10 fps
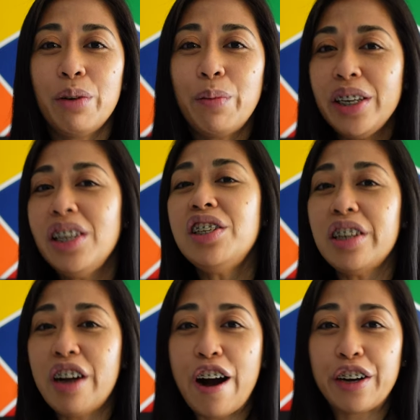The one in
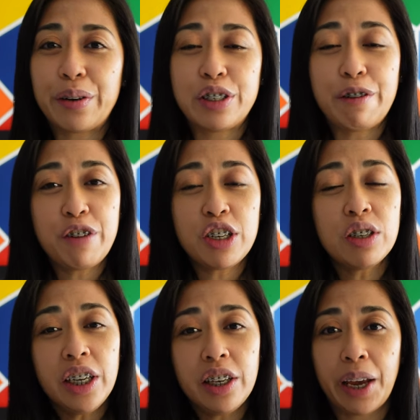Chicago is
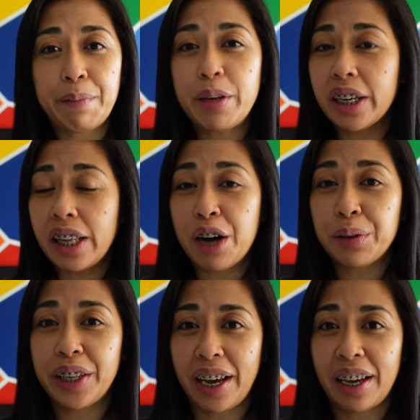officially named
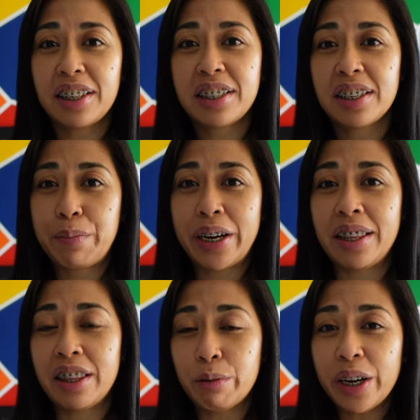Cloudgate,
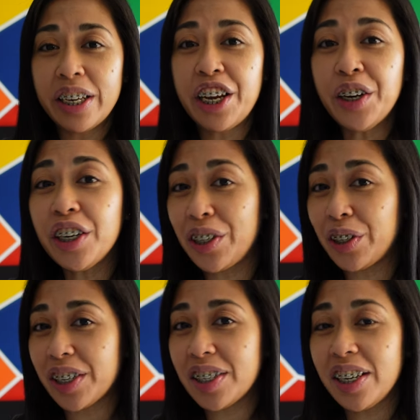but the one here in New
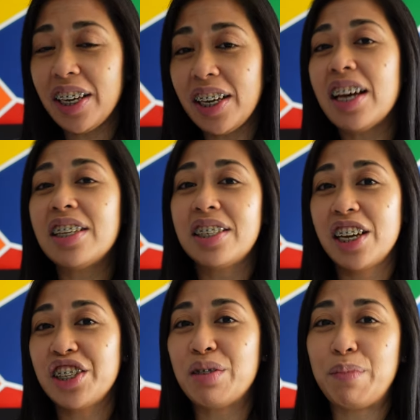York City has
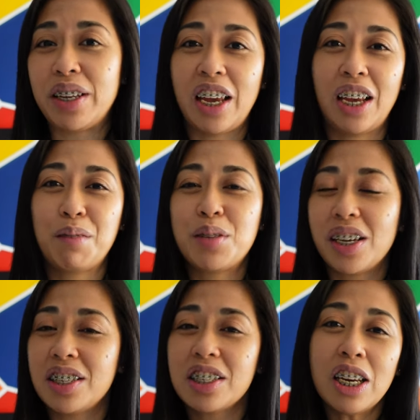yet to be named
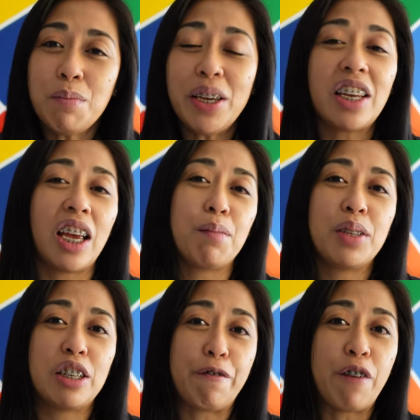and it's going to be
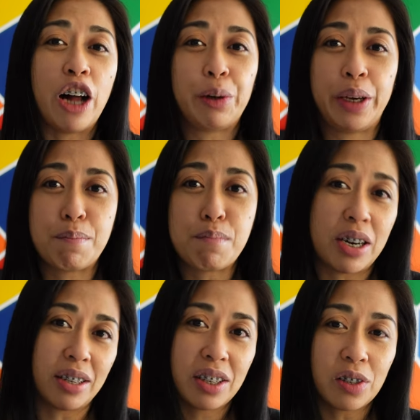named in the following
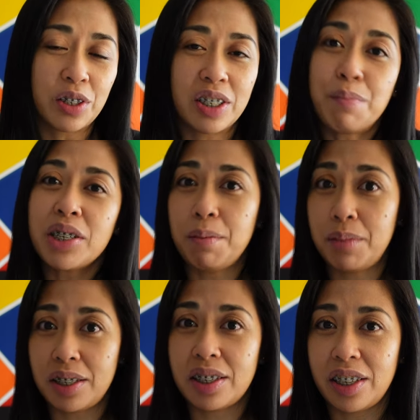months or
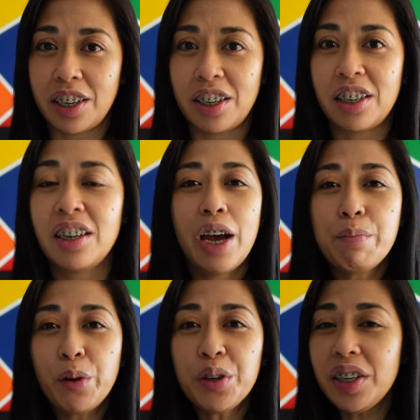sometime this year.
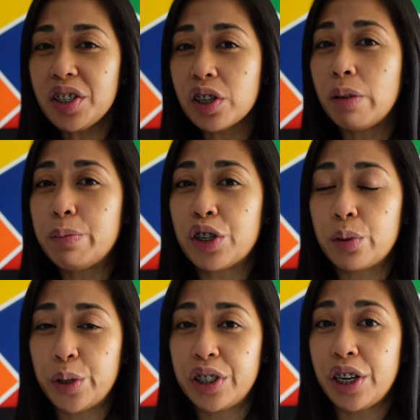And both these
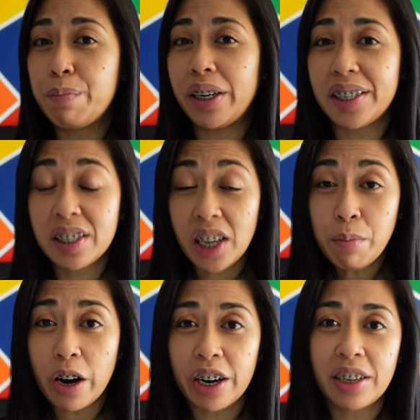sculptures were done by the
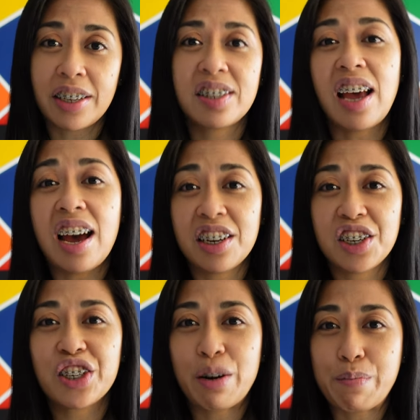same artist,
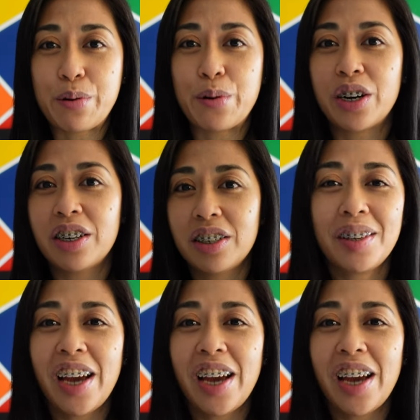Anish Kapoor.